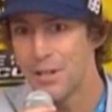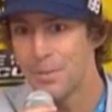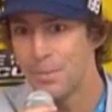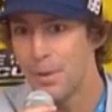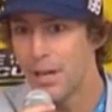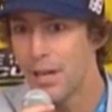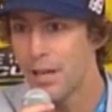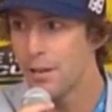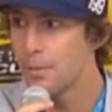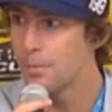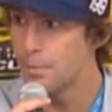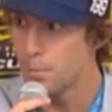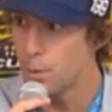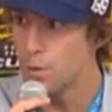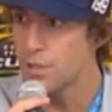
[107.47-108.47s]
But
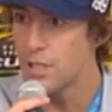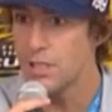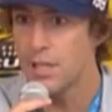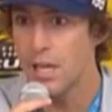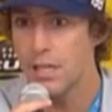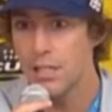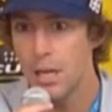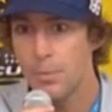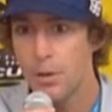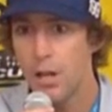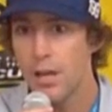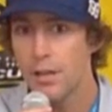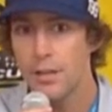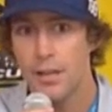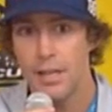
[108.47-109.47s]
Boost is jumping
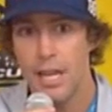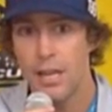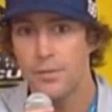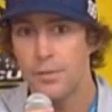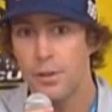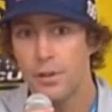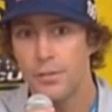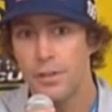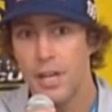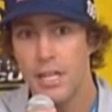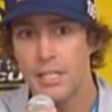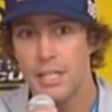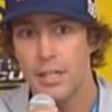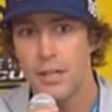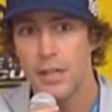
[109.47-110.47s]
on again for
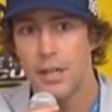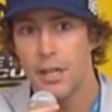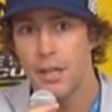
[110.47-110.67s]
next year.